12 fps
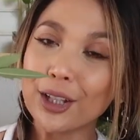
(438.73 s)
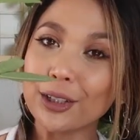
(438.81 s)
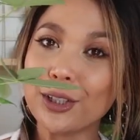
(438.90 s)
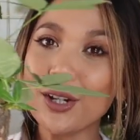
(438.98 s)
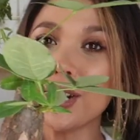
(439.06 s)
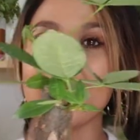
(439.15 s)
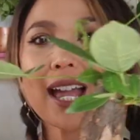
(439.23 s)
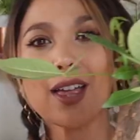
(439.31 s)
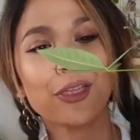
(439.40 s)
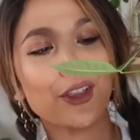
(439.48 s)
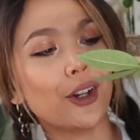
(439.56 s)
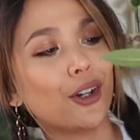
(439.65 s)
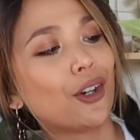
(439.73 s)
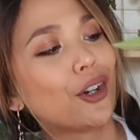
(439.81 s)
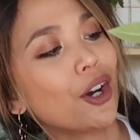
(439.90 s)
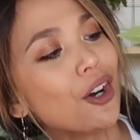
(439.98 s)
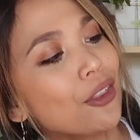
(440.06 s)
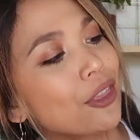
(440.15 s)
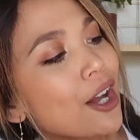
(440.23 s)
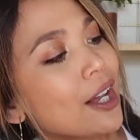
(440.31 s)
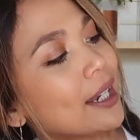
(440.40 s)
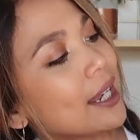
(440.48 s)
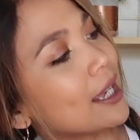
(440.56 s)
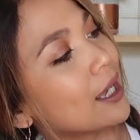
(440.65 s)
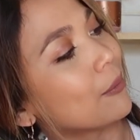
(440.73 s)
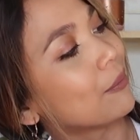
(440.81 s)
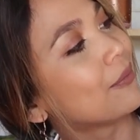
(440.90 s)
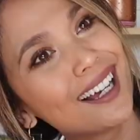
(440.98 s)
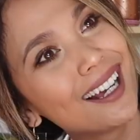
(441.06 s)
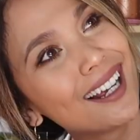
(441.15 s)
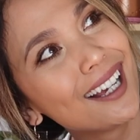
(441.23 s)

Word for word: Look at the girth on him.